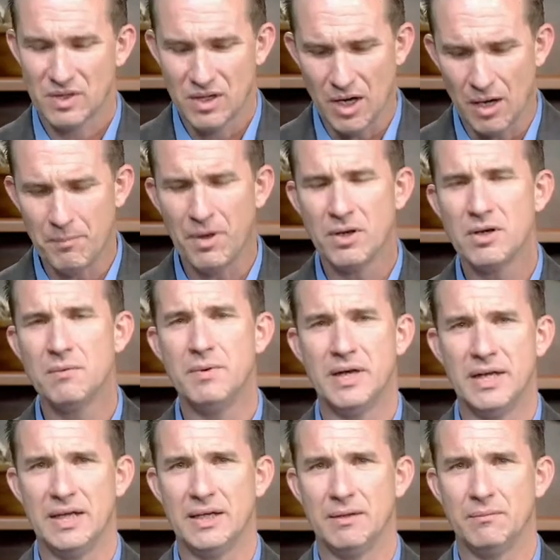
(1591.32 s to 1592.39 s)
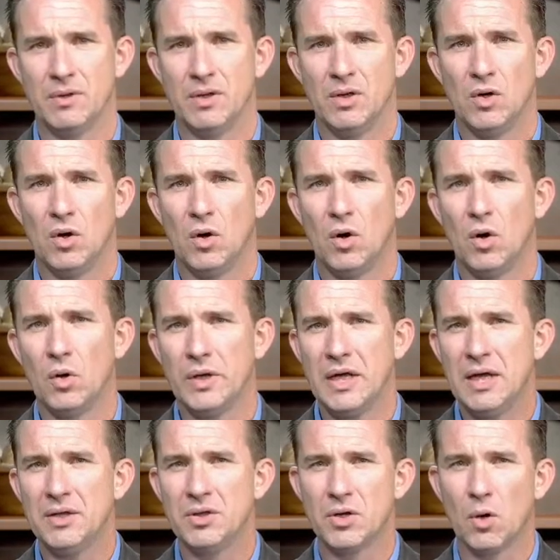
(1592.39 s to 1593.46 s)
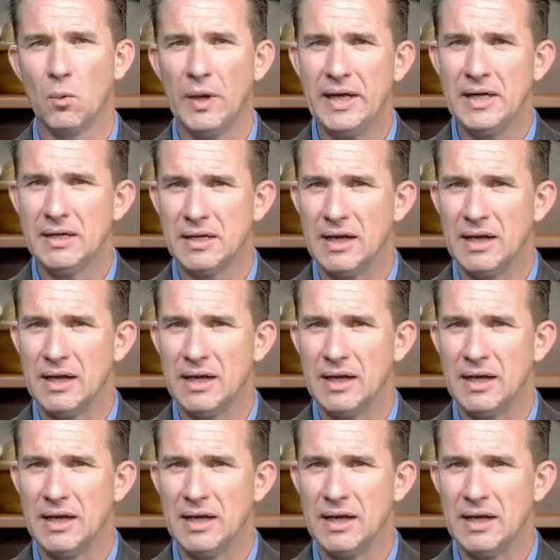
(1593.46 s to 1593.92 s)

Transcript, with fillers: Come unto me, all ye that are weak